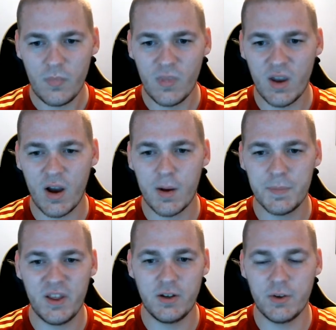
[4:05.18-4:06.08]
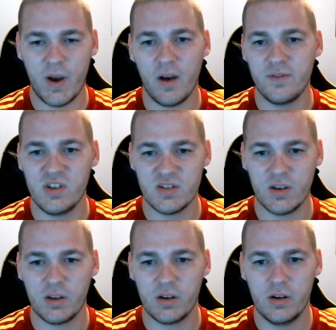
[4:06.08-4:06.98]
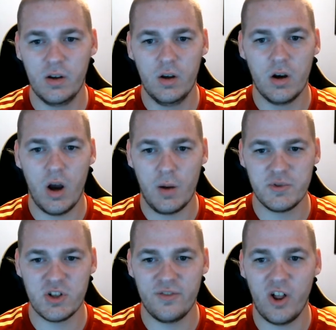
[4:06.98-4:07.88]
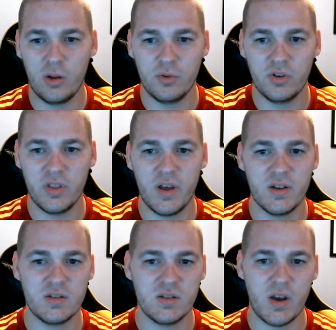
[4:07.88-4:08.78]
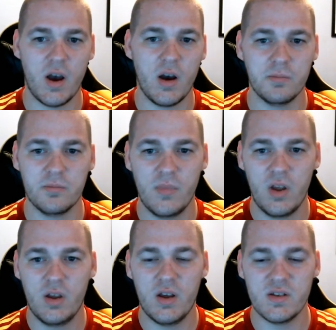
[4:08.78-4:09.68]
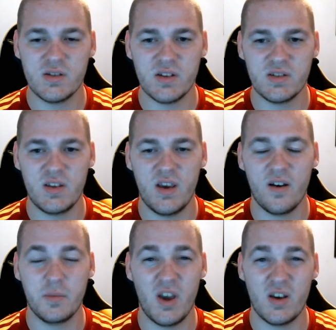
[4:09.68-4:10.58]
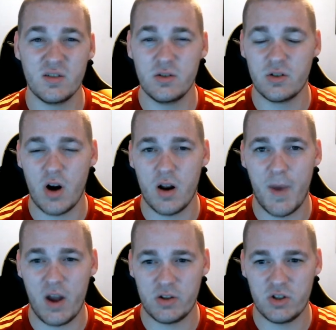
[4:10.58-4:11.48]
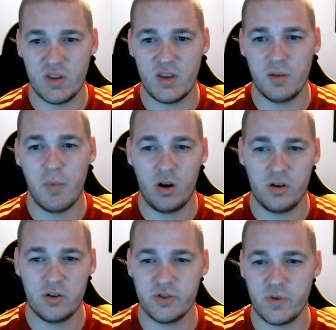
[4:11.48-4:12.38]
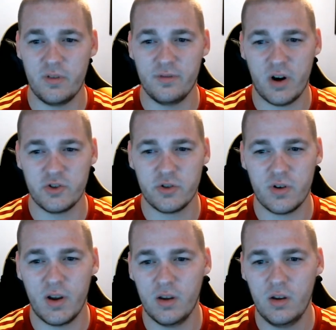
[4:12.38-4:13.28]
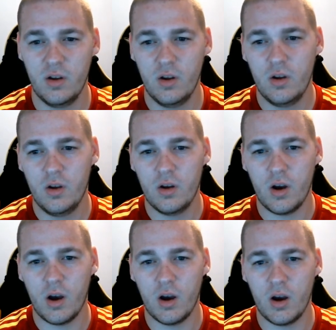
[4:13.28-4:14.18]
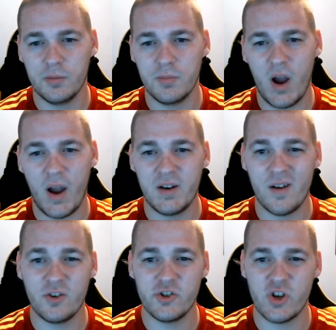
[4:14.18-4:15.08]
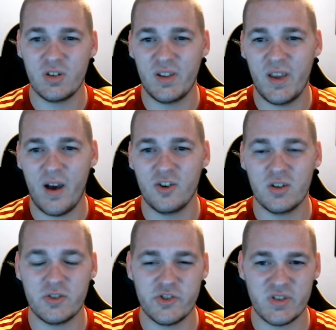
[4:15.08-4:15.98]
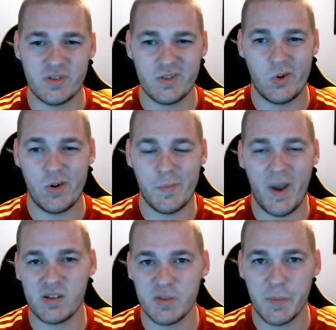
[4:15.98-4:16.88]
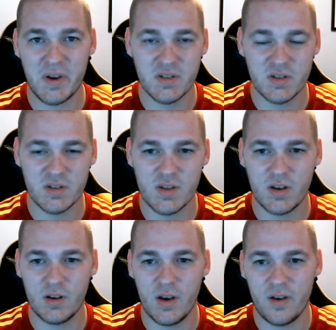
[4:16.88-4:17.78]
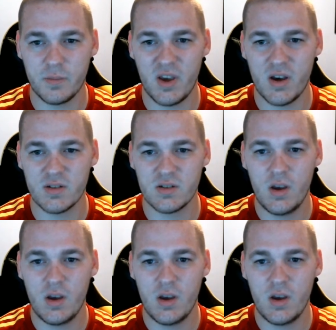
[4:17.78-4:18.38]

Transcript: They do have VSync option available that it sets the FPS to try to match the monitor's refresh rate. I never generally have it on just so it maximizes the FPS.